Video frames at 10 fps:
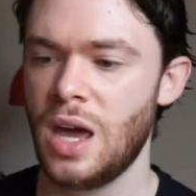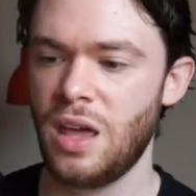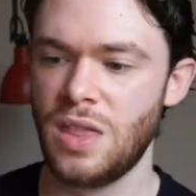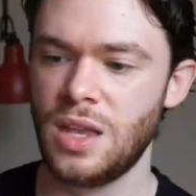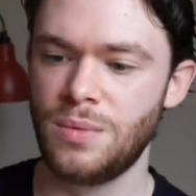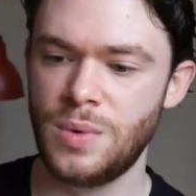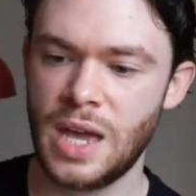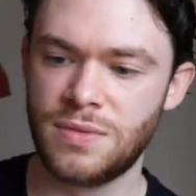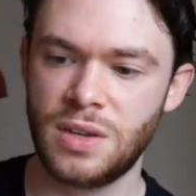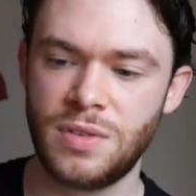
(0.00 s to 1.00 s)
and then we
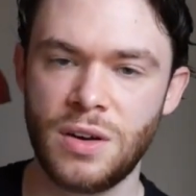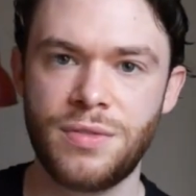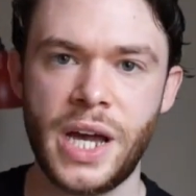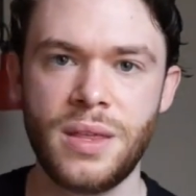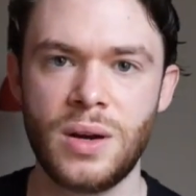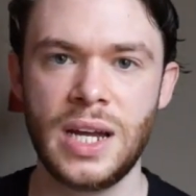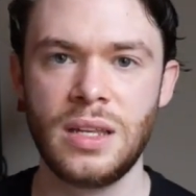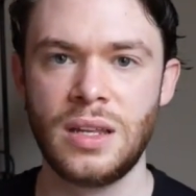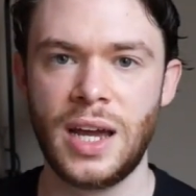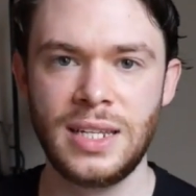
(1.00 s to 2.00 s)
have to verify their
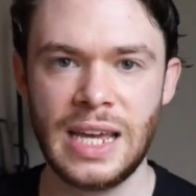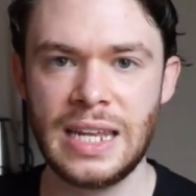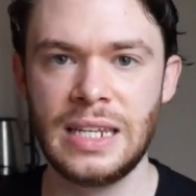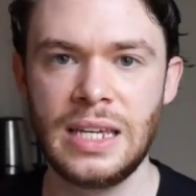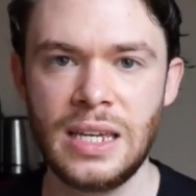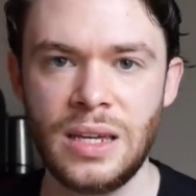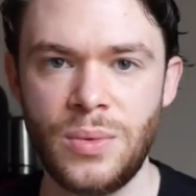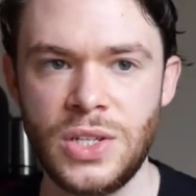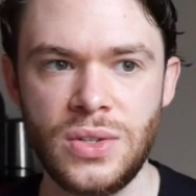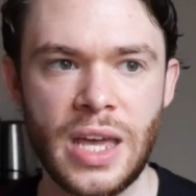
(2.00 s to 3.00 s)
identity and
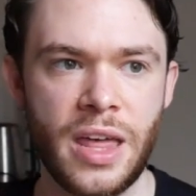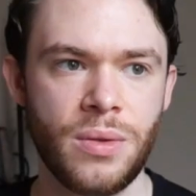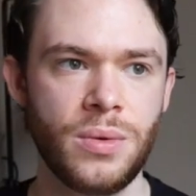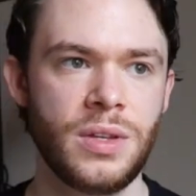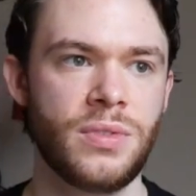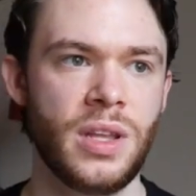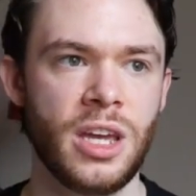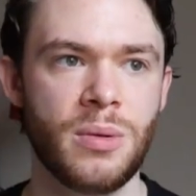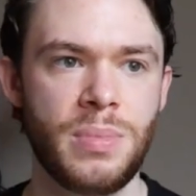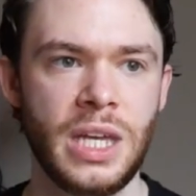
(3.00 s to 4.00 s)
we do that through different
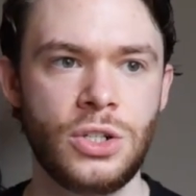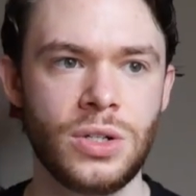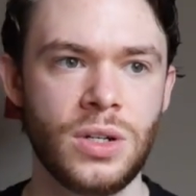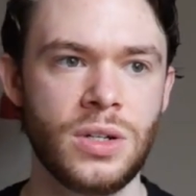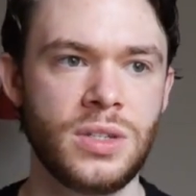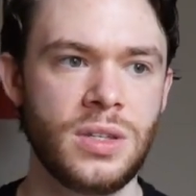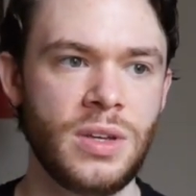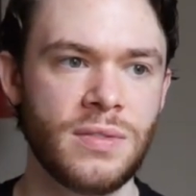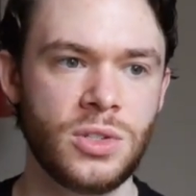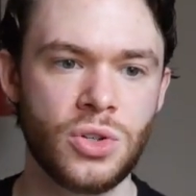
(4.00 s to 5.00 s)
like pictures and
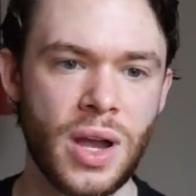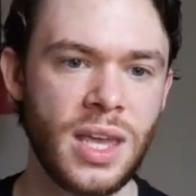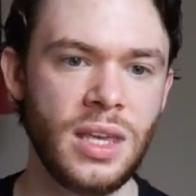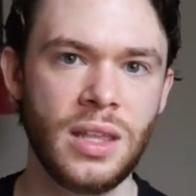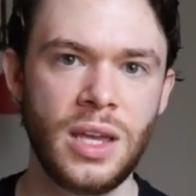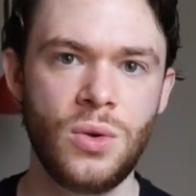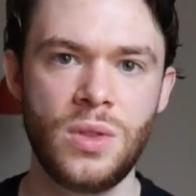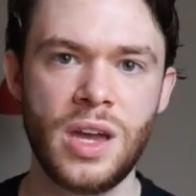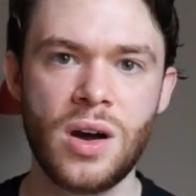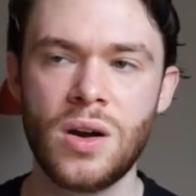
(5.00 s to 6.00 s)
you have to triangulate who
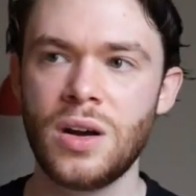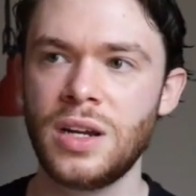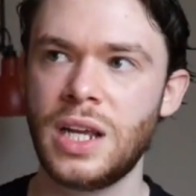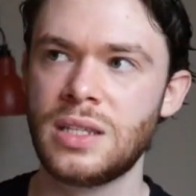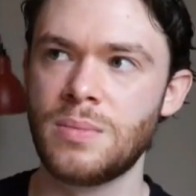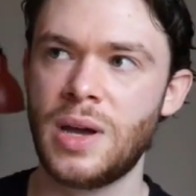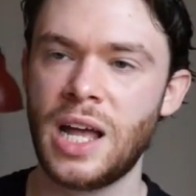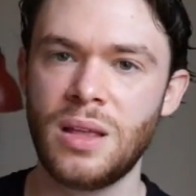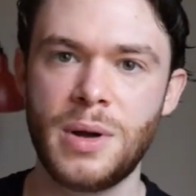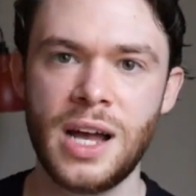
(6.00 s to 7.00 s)
they are and get some
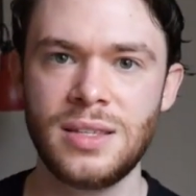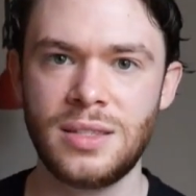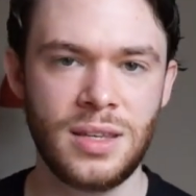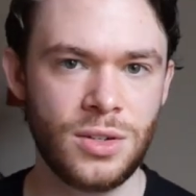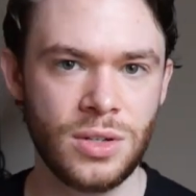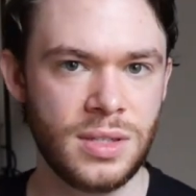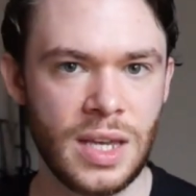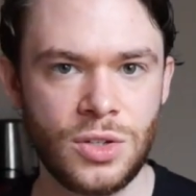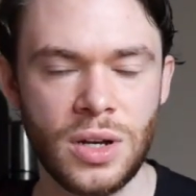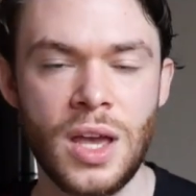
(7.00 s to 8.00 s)
alibis etc
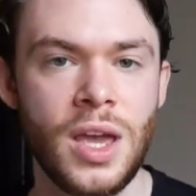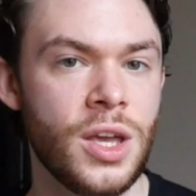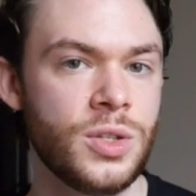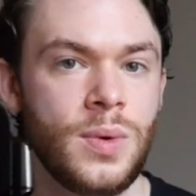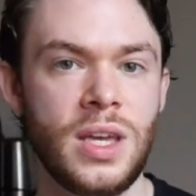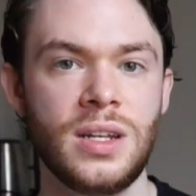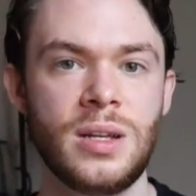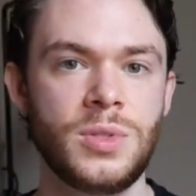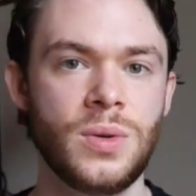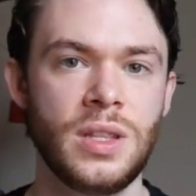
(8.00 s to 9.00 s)
etc so we ended
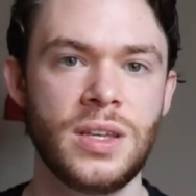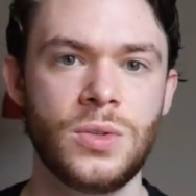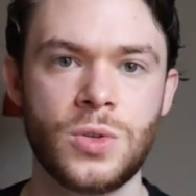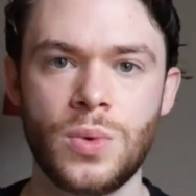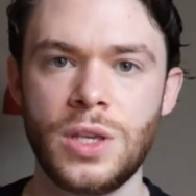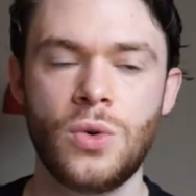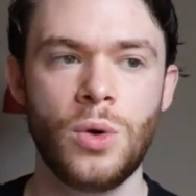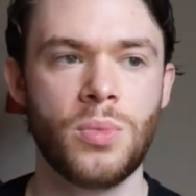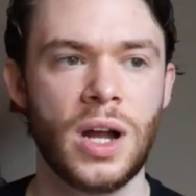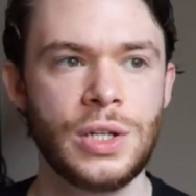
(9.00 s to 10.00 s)
up doing this it was a really
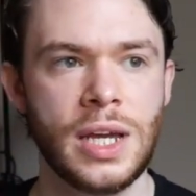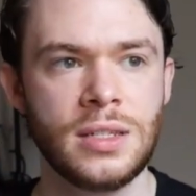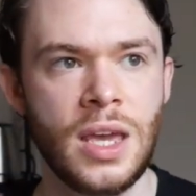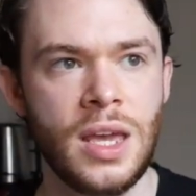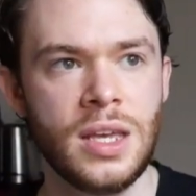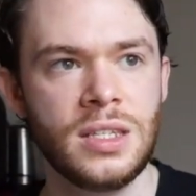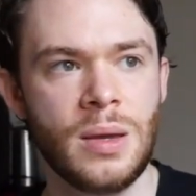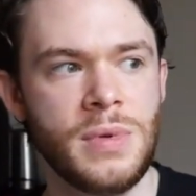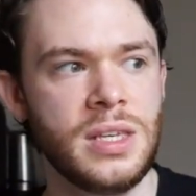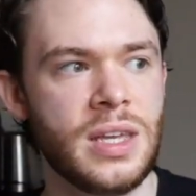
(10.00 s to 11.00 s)
cool project
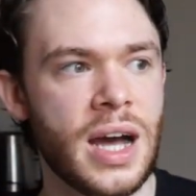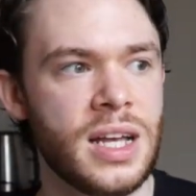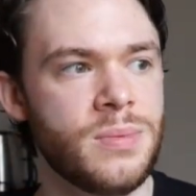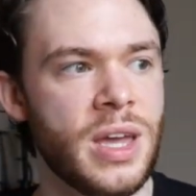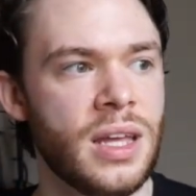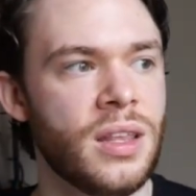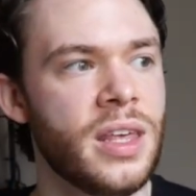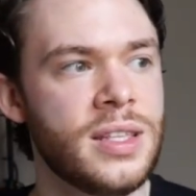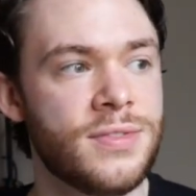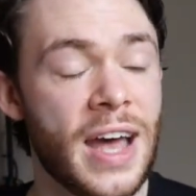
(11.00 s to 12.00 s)
some of these guys man
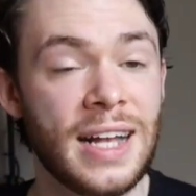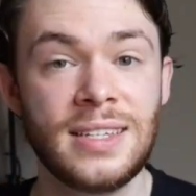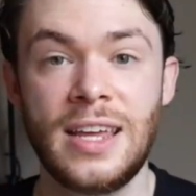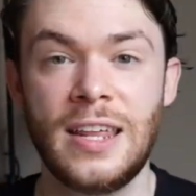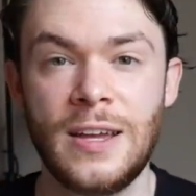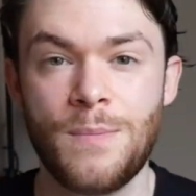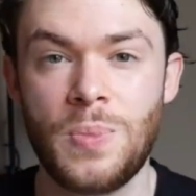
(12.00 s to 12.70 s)
it's fascinating